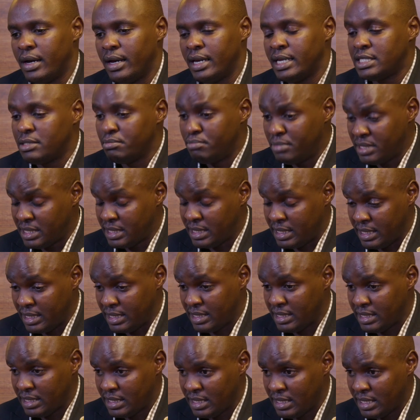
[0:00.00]
its
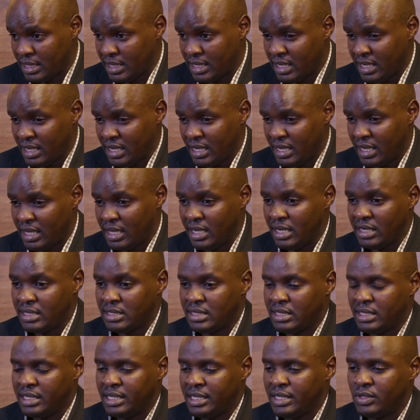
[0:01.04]
business, there
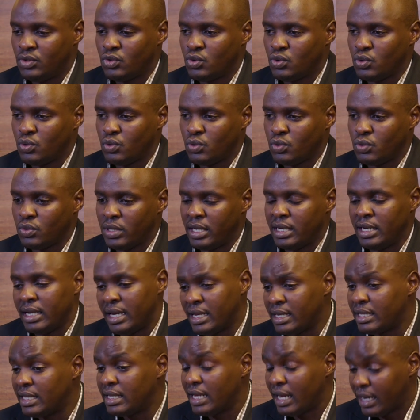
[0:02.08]
is need to,
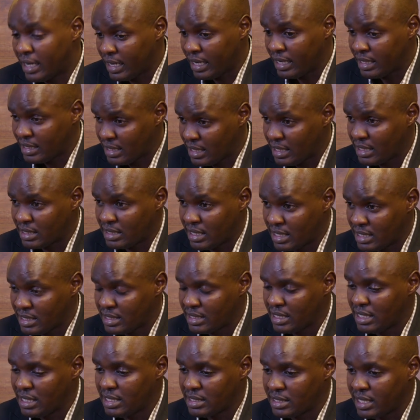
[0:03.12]
and there's
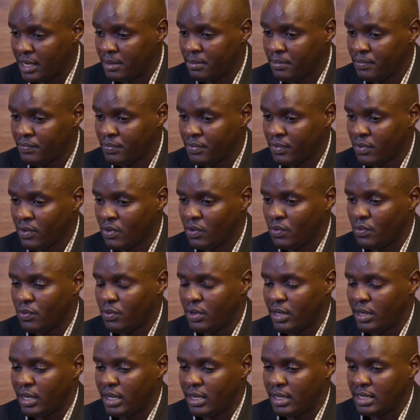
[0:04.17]
still time.
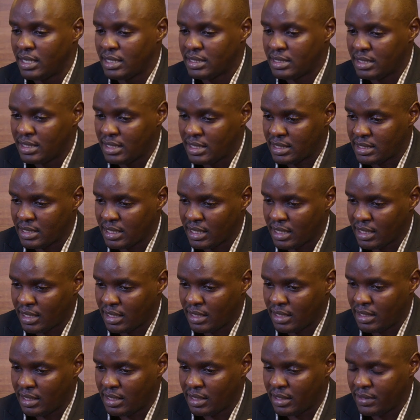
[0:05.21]
We are just in
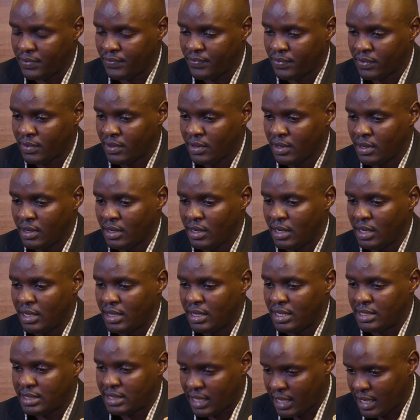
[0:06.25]

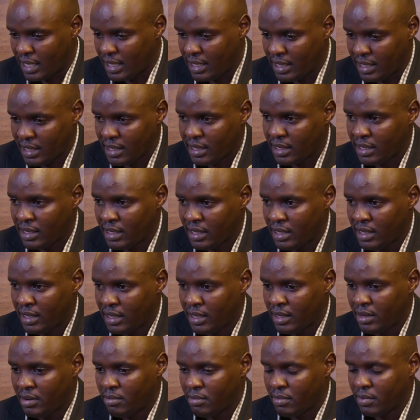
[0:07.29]
the second year,
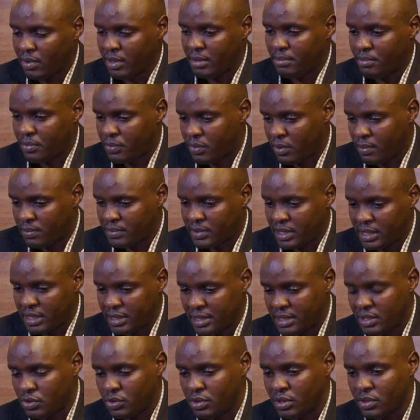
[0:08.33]
from
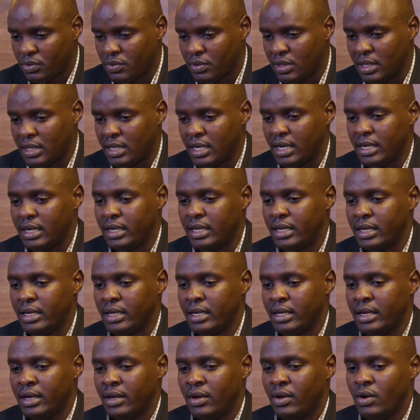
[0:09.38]
transition to the third year,
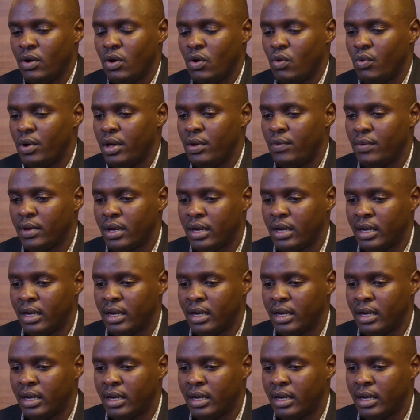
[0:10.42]
when we